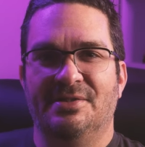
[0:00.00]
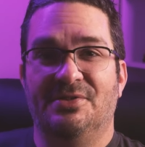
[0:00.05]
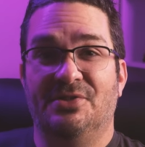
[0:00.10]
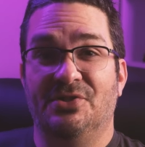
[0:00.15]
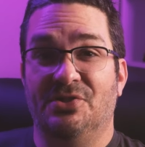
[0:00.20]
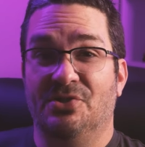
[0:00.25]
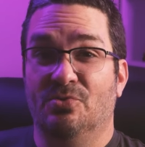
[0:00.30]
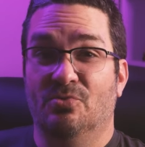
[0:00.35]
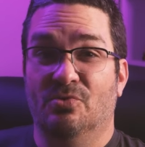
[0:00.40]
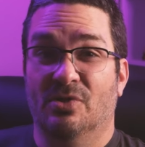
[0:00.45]

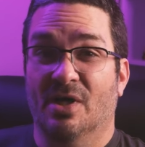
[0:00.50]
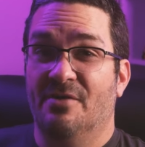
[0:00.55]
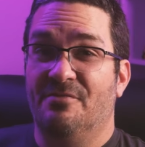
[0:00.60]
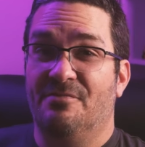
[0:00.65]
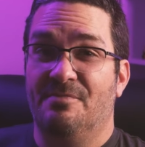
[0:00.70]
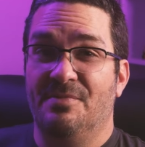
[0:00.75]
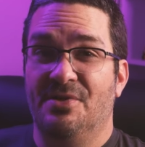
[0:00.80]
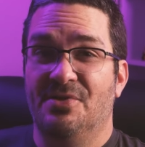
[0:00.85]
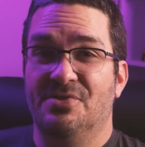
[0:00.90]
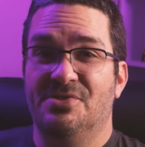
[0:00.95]
Do you
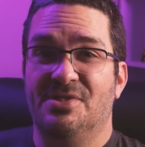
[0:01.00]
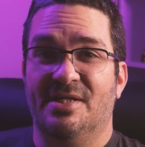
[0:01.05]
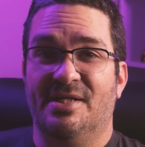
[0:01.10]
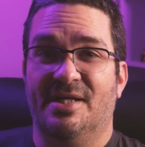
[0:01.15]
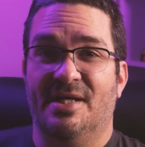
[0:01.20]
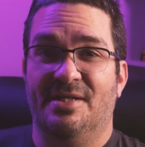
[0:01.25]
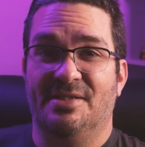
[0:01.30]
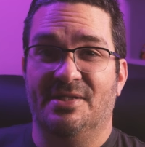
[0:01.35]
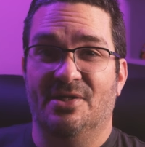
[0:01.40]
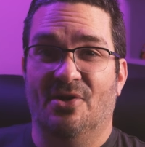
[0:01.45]
love music
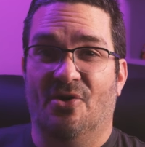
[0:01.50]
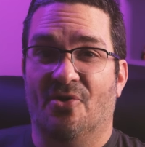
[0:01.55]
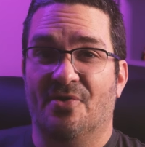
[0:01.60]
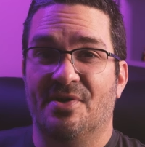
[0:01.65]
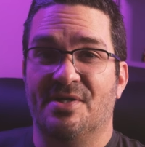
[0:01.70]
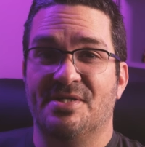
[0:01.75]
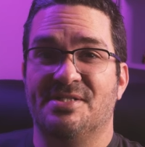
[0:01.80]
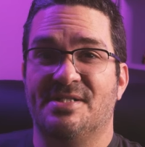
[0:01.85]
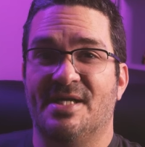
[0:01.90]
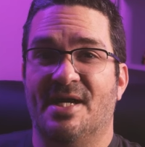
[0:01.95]
and the
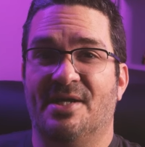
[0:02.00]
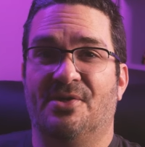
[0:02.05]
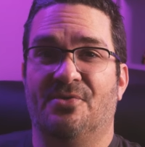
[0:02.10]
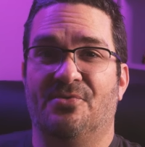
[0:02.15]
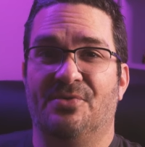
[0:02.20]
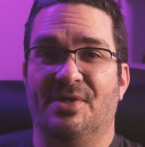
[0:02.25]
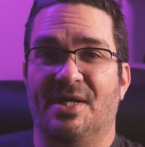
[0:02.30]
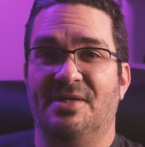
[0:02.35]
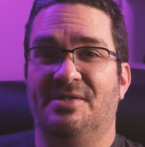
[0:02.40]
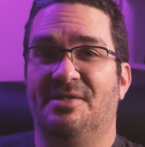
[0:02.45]
artists that
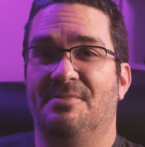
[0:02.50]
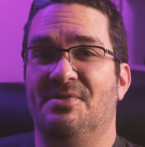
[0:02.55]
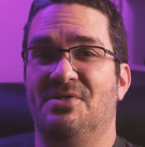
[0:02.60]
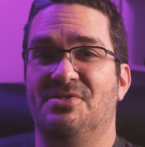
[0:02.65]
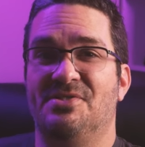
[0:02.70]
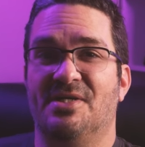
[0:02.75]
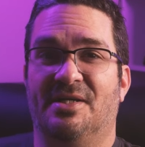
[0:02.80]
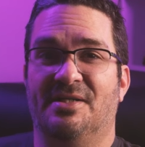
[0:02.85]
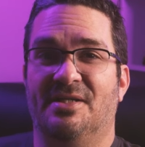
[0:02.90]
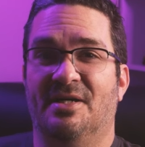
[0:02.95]
create the
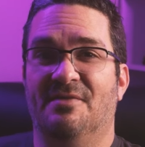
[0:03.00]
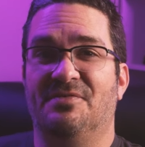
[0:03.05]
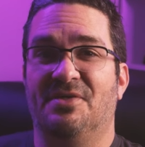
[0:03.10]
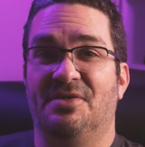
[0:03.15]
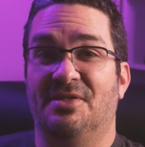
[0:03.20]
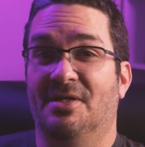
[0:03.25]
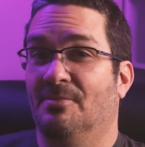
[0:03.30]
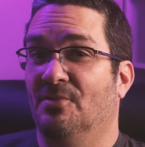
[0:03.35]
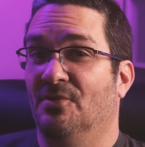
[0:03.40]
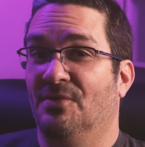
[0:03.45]
music enough to
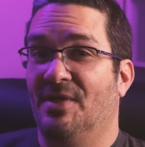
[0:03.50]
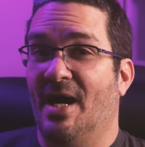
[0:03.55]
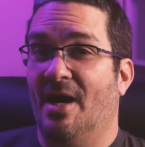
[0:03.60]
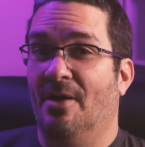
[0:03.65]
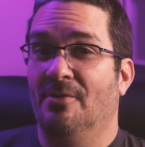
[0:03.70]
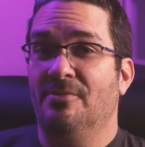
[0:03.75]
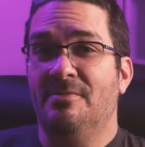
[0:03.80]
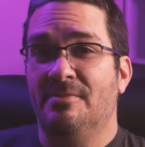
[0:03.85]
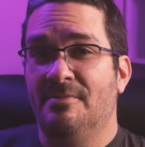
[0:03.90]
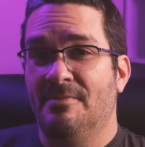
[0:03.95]
double
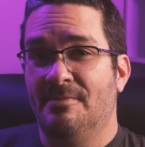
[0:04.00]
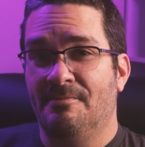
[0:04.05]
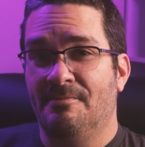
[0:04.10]
down?